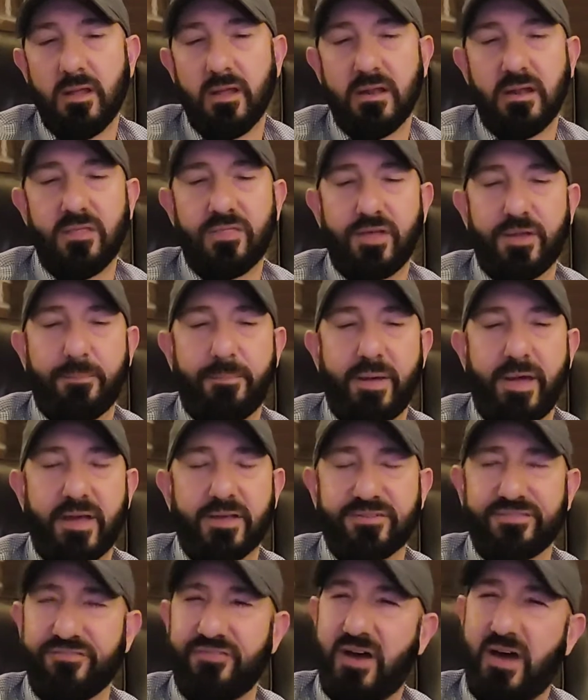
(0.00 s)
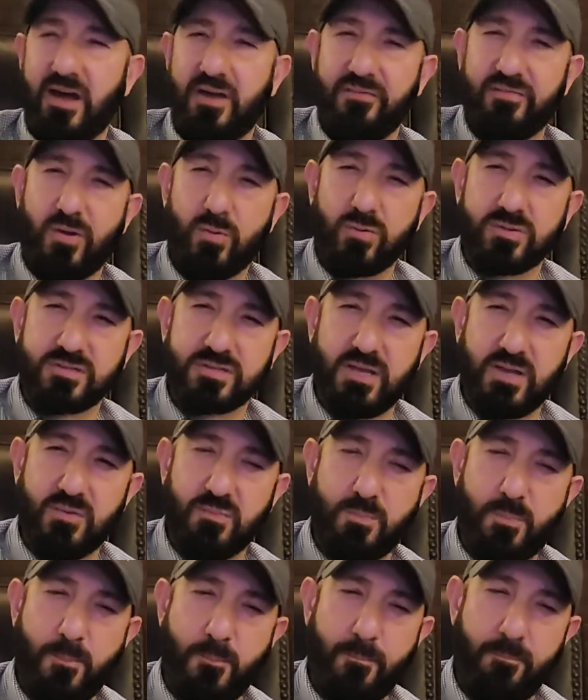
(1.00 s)
anything past 5, I would say
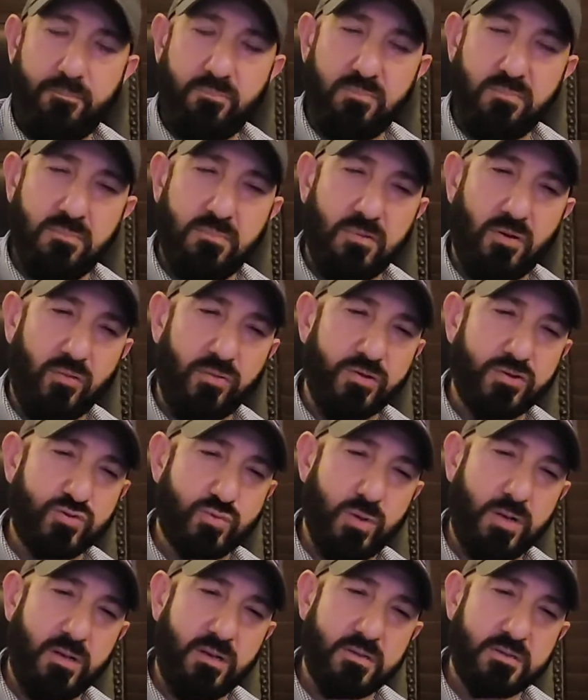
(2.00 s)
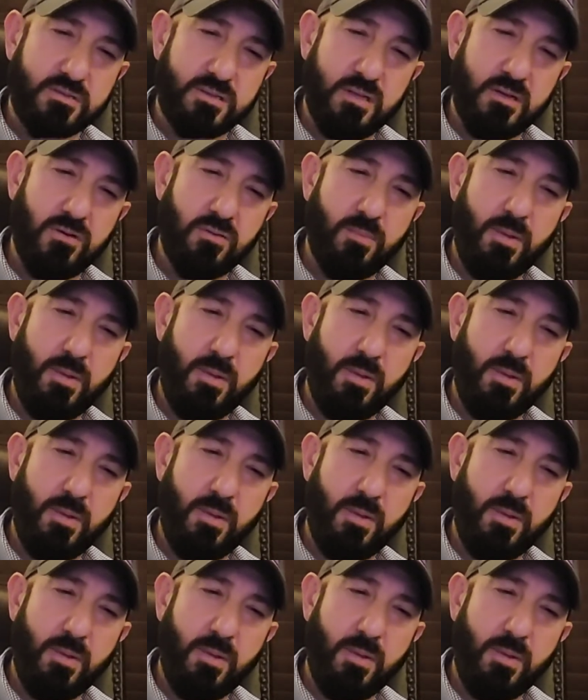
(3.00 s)
on this rating scale,